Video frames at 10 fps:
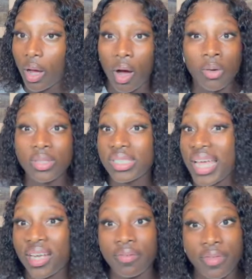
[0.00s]

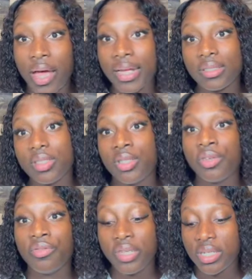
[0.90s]
Outside of that, the
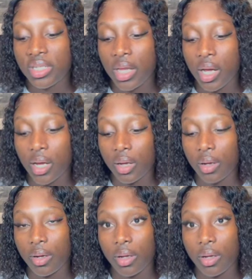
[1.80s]
visa